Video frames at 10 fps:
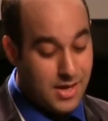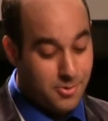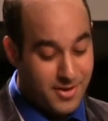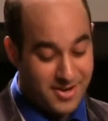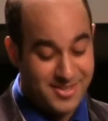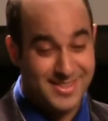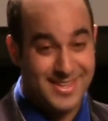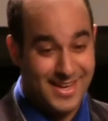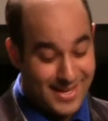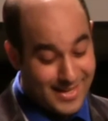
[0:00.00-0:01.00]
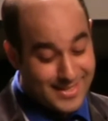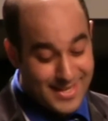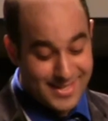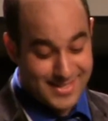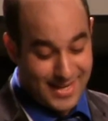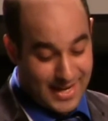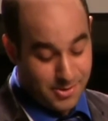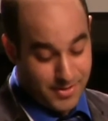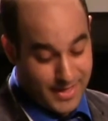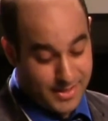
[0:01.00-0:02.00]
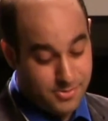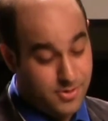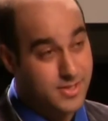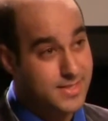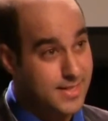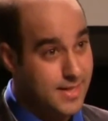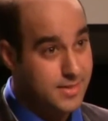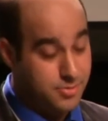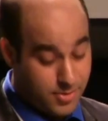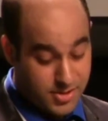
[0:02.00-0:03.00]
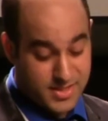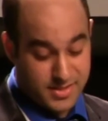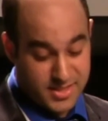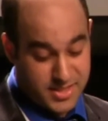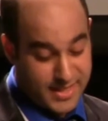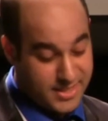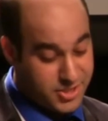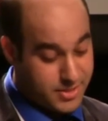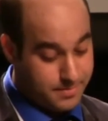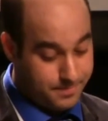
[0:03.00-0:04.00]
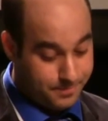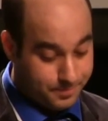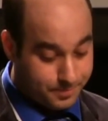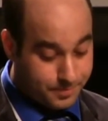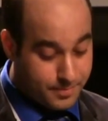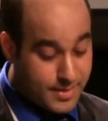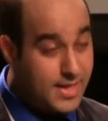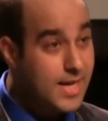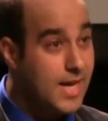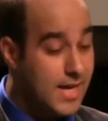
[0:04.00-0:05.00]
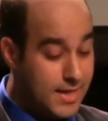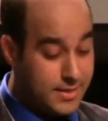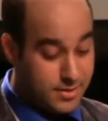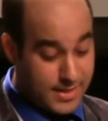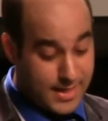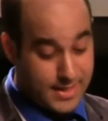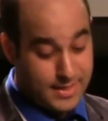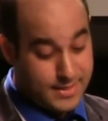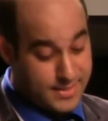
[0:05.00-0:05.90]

we are on the King's Highway towards our destination. Today, it